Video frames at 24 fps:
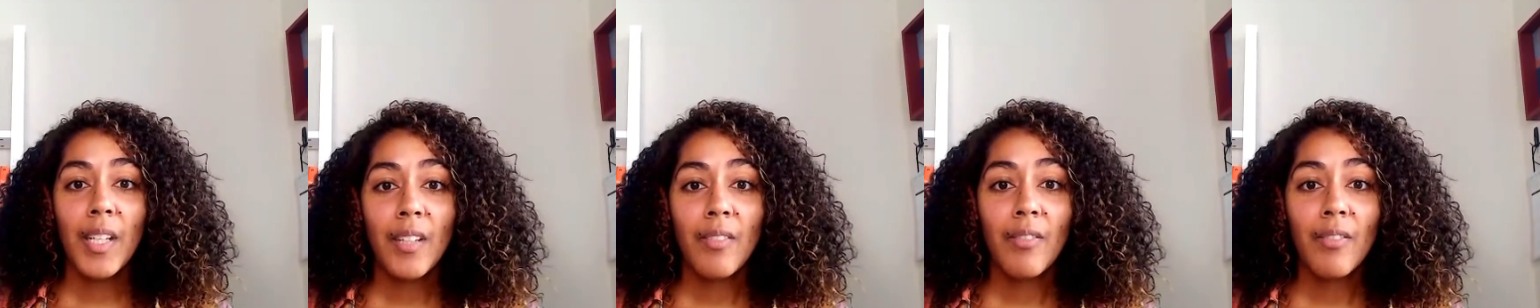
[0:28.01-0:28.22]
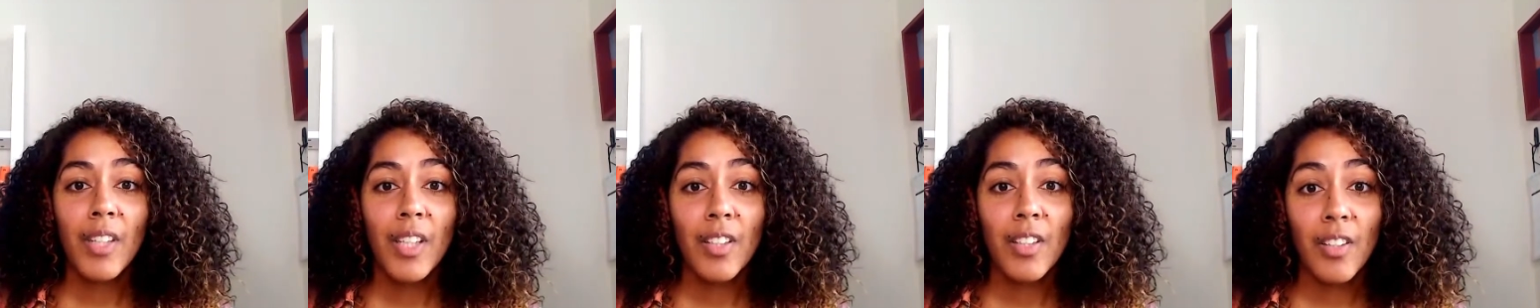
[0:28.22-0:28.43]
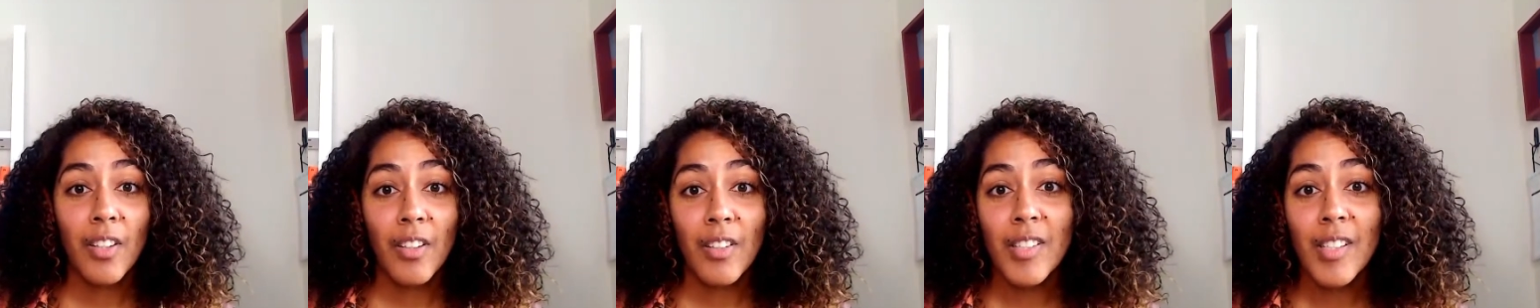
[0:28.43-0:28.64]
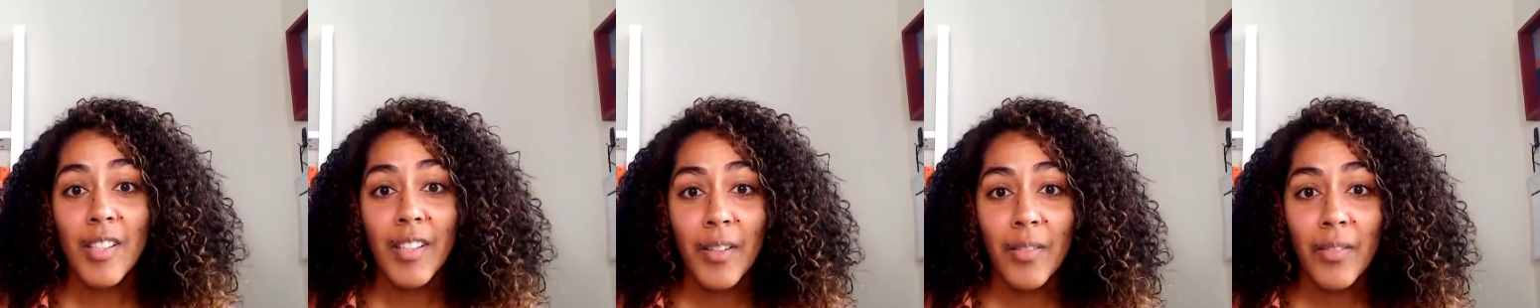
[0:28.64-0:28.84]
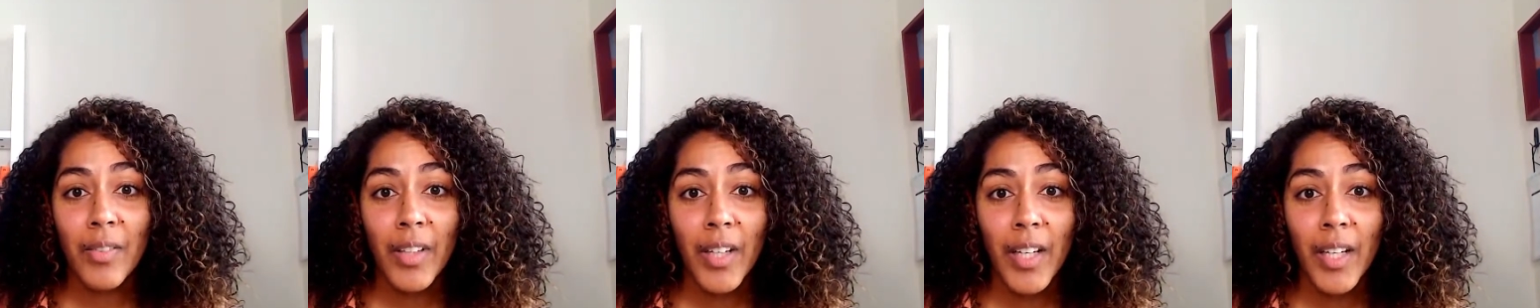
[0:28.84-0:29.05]
even you're
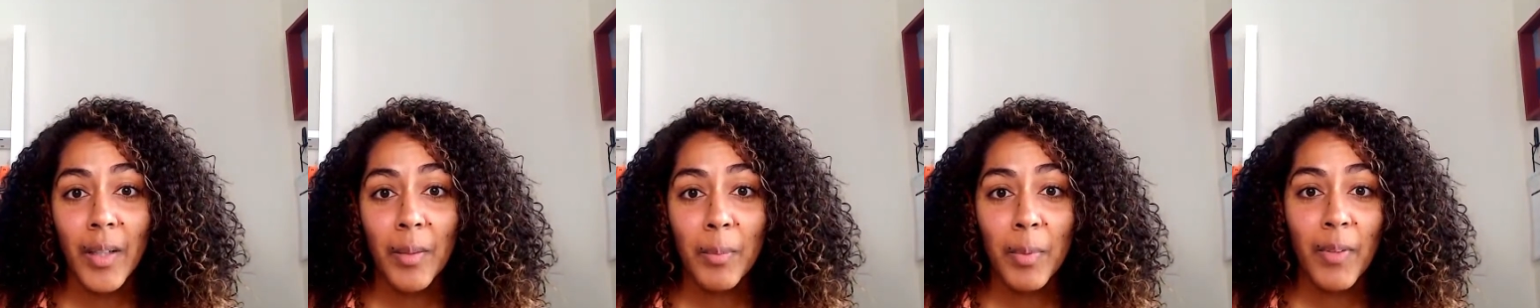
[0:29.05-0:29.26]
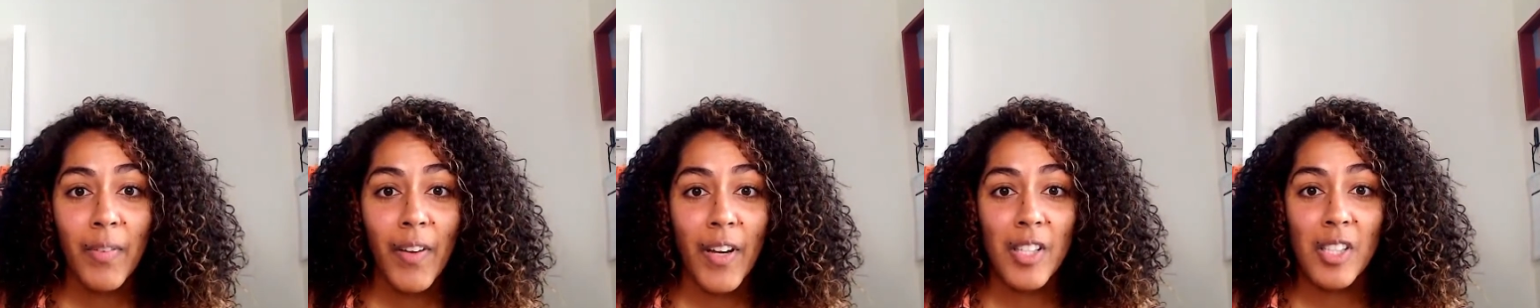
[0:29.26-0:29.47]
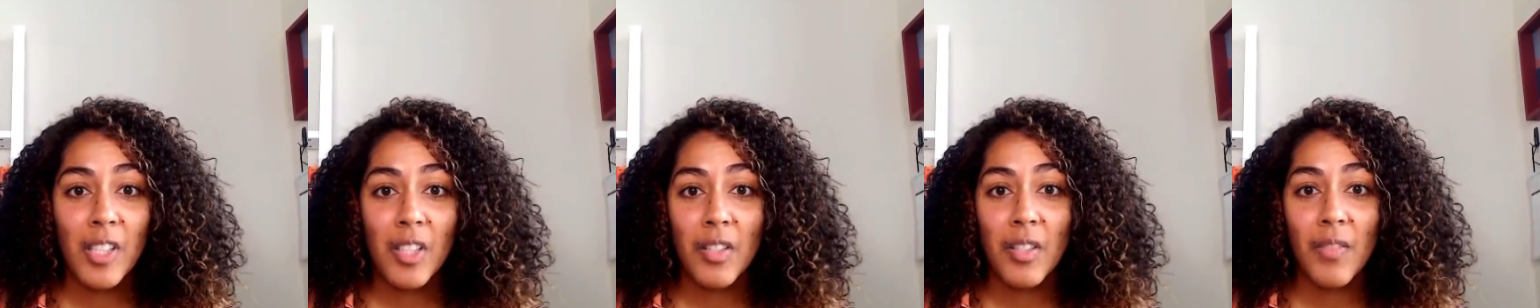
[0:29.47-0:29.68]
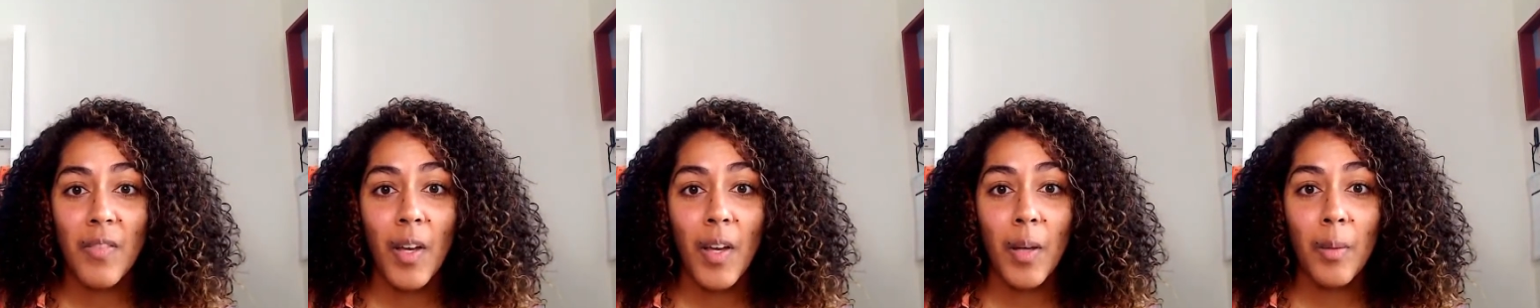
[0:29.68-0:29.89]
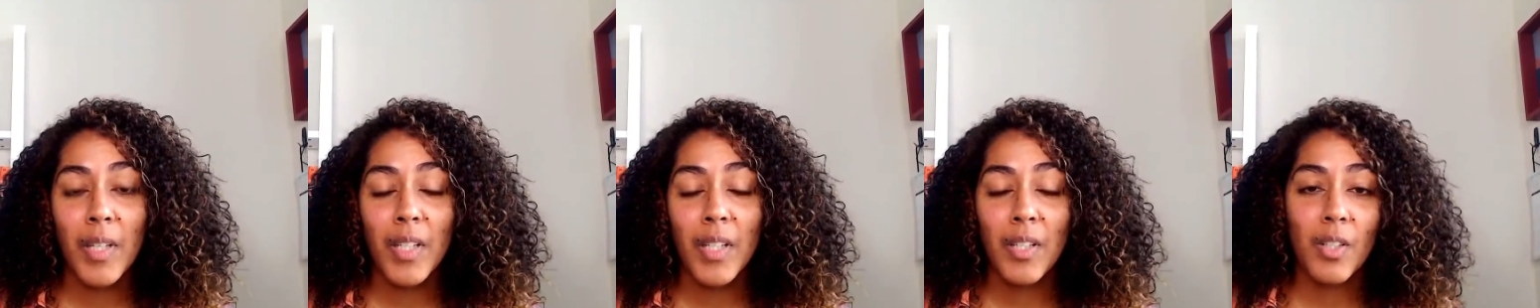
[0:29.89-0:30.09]
delivering professional
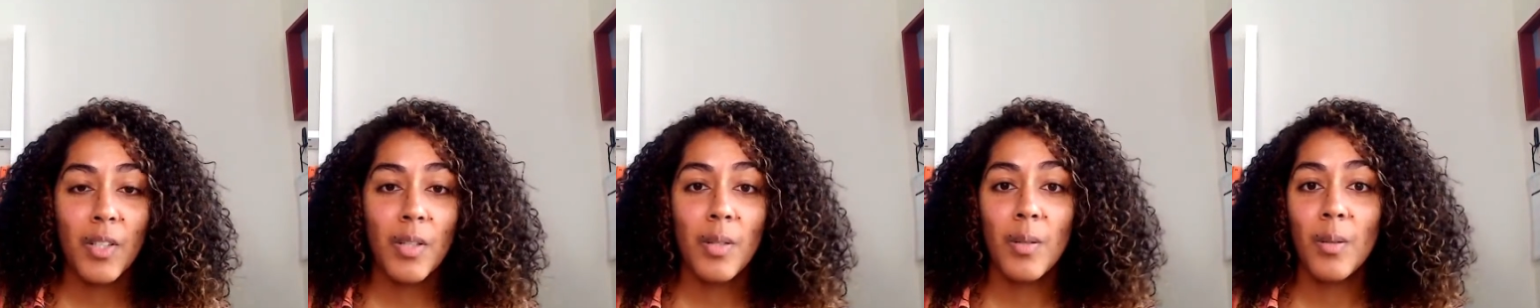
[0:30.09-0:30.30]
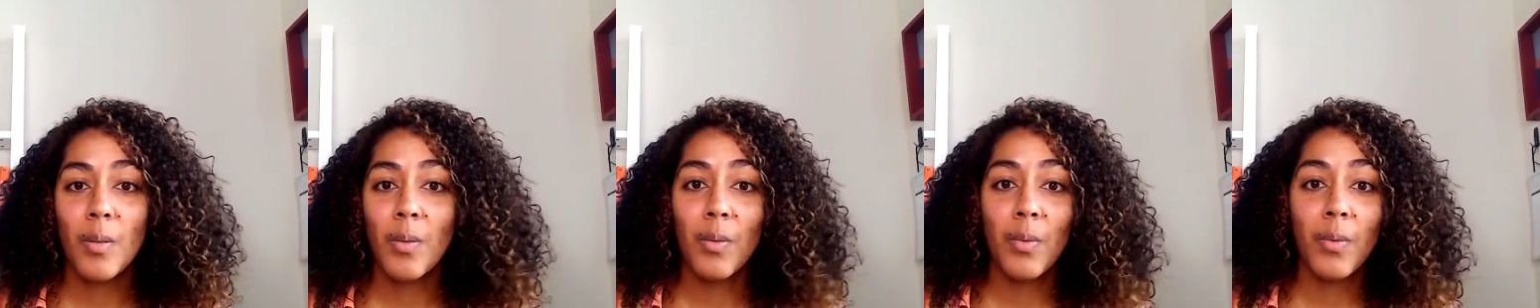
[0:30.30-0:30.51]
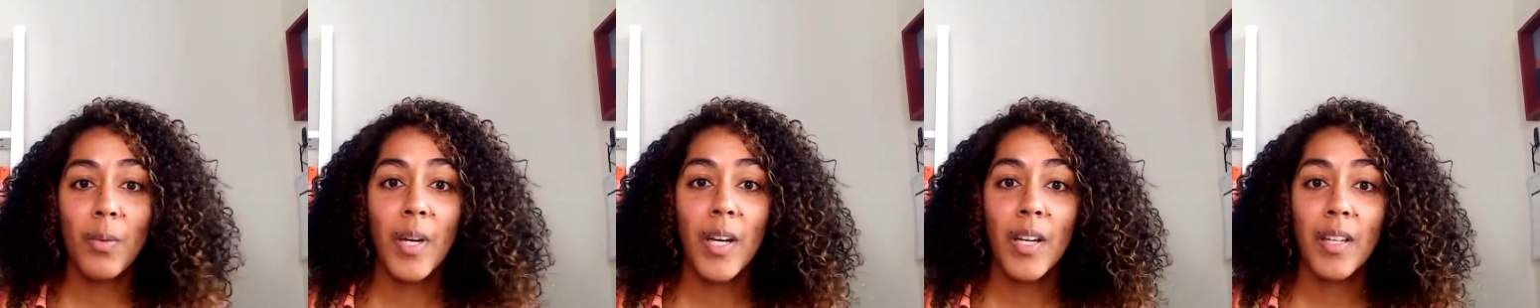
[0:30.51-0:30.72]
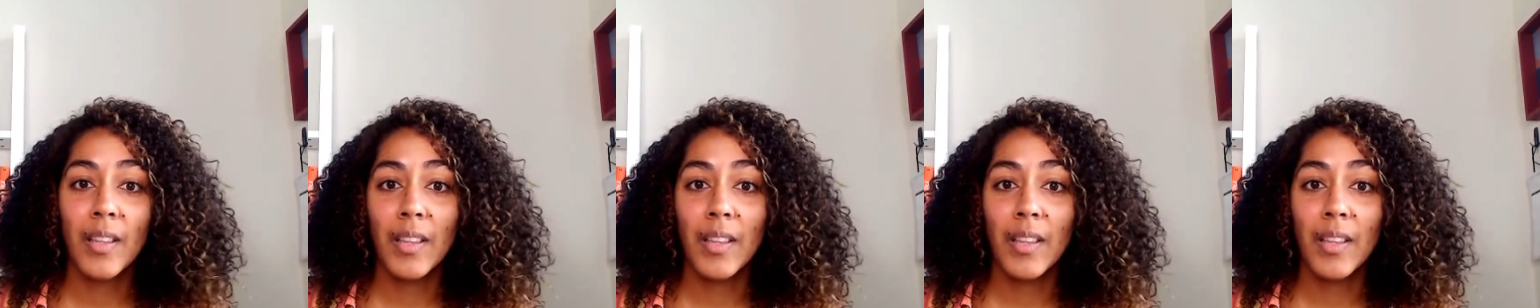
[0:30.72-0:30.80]
development to